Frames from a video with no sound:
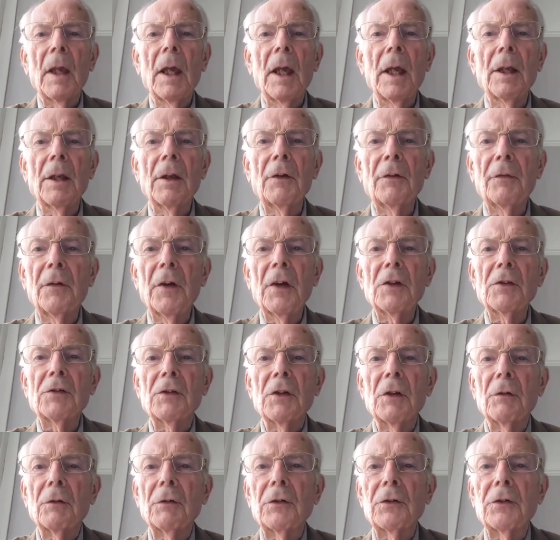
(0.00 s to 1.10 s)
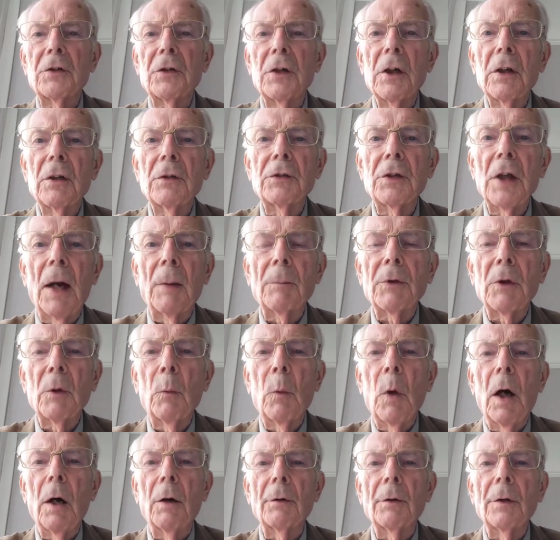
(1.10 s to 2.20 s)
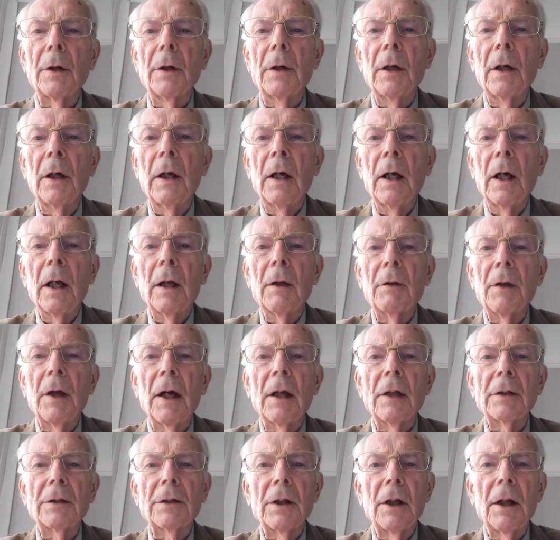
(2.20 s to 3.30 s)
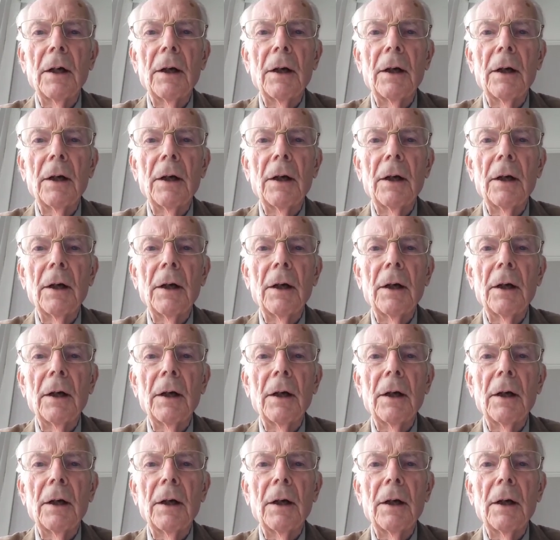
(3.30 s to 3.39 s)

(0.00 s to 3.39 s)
in Ephesians chapter 1 that